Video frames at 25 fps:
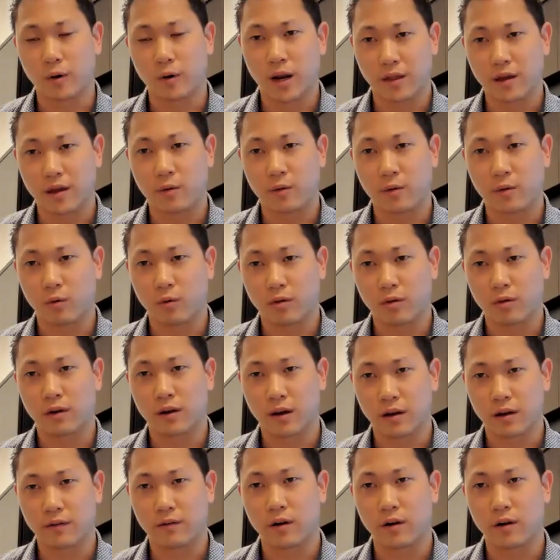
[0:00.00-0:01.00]
I think we're
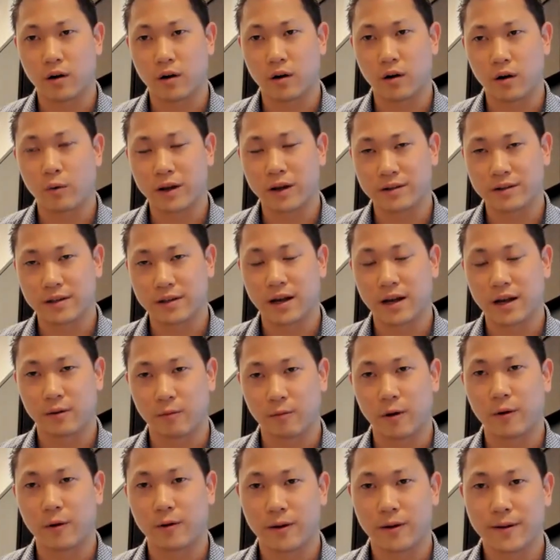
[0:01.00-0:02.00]
looking a ways down
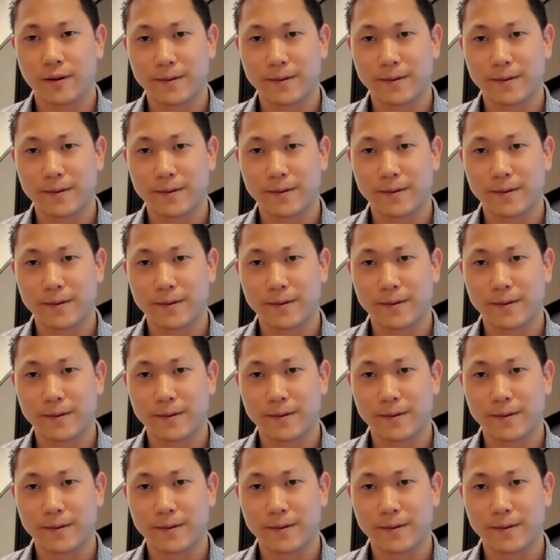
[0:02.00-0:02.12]
the road.